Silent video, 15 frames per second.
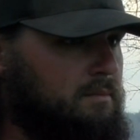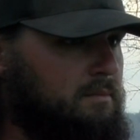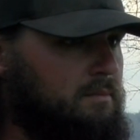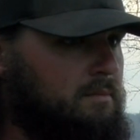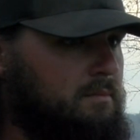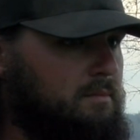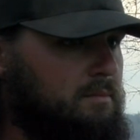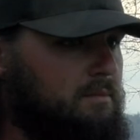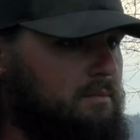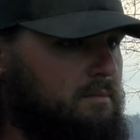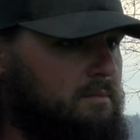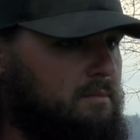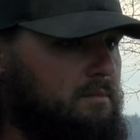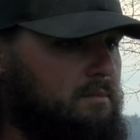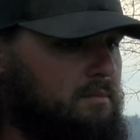
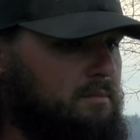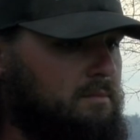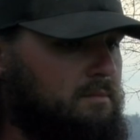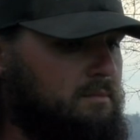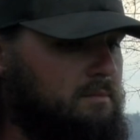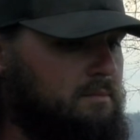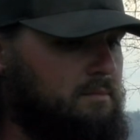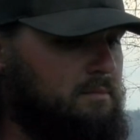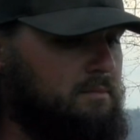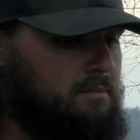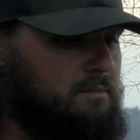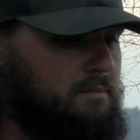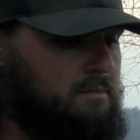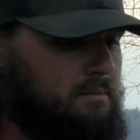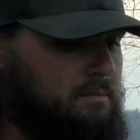
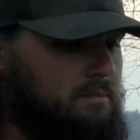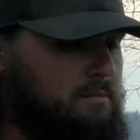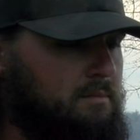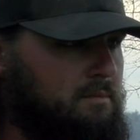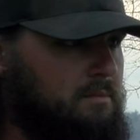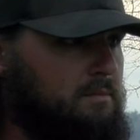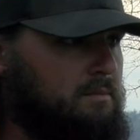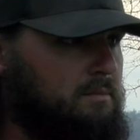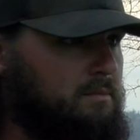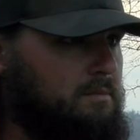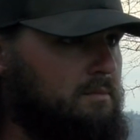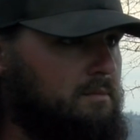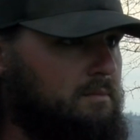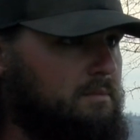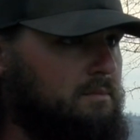
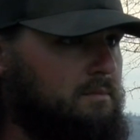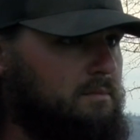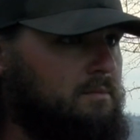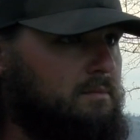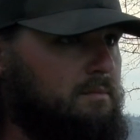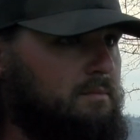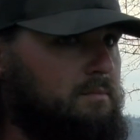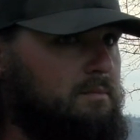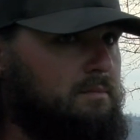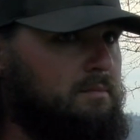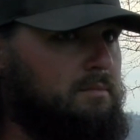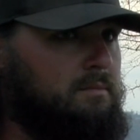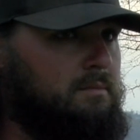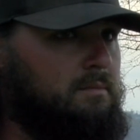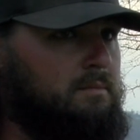
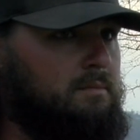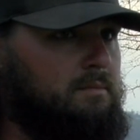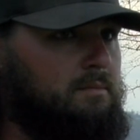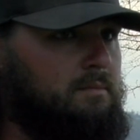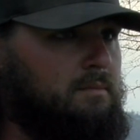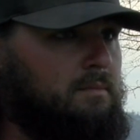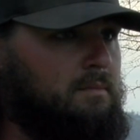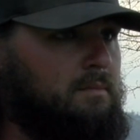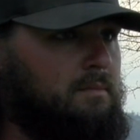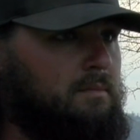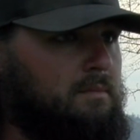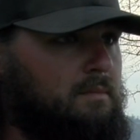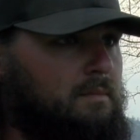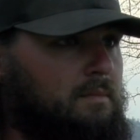(not speaking)